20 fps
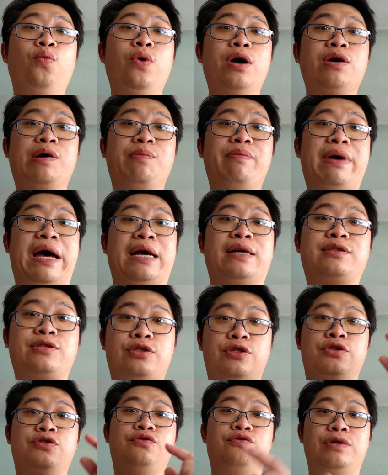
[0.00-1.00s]
Welcome
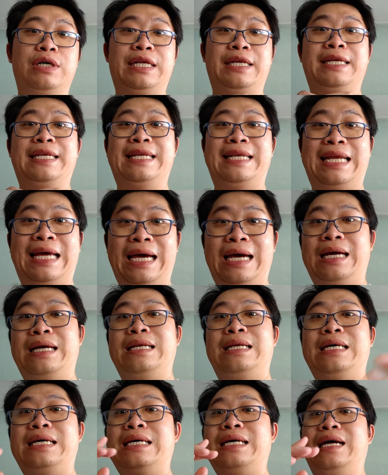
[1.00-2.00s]
back to
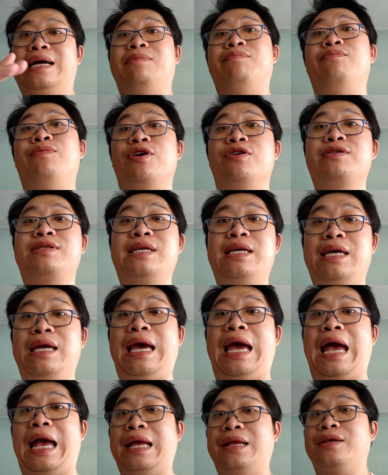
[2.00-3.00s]
another unboxing
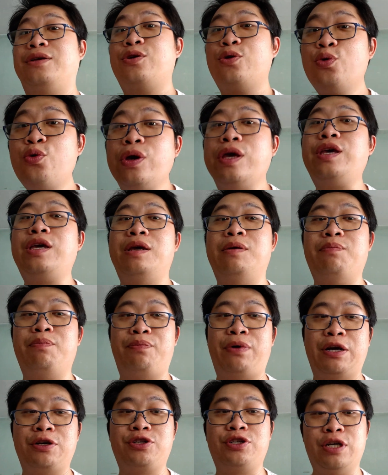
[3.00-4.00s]
and quick
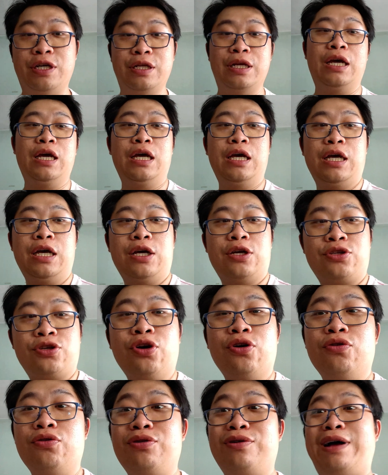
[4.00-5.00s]
impression.
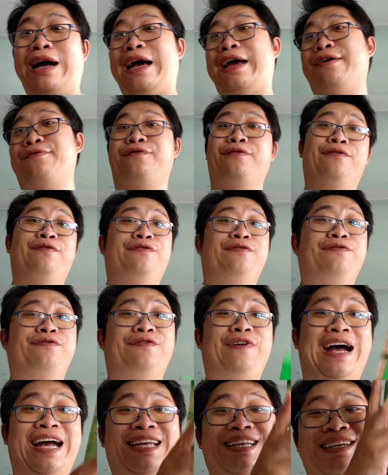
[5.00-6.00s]
So I have
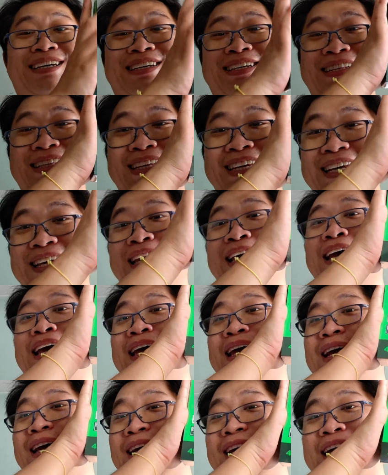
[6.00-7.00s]
finally
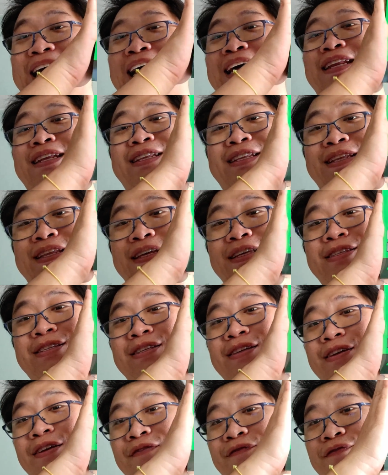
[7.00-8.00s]
get
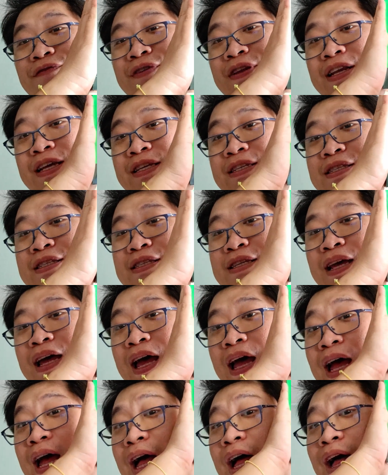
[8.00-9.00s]
this Infinix
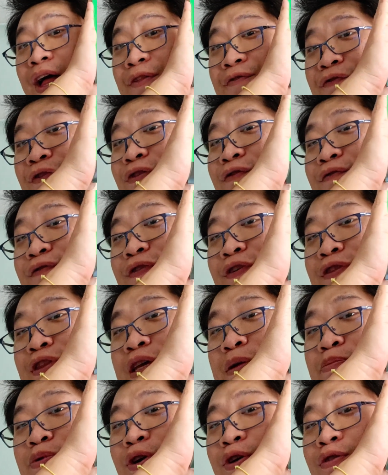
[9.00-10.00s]
Note
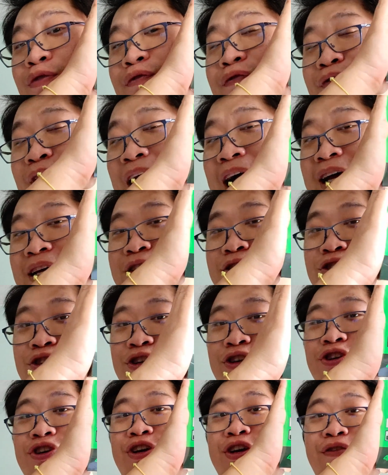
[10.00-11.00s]
40 Pro
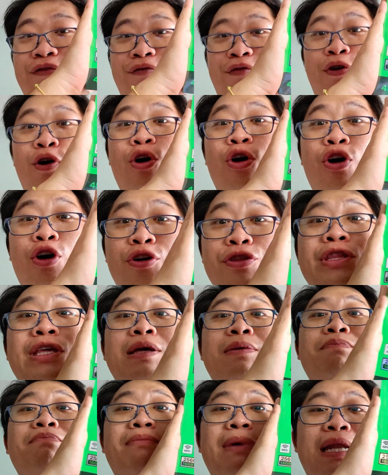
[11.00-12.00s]
5G for
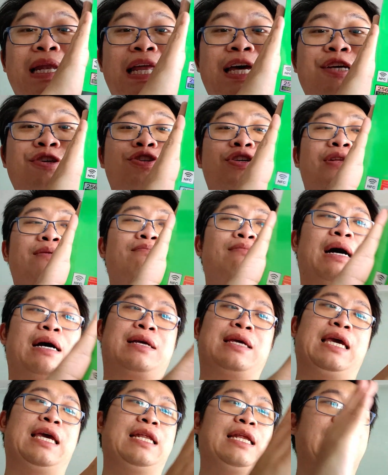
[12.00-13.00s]
the Malaysian
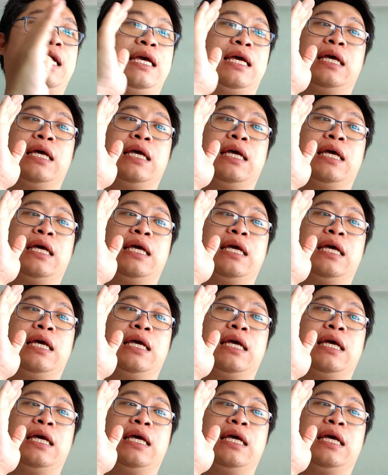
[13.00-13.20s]
market.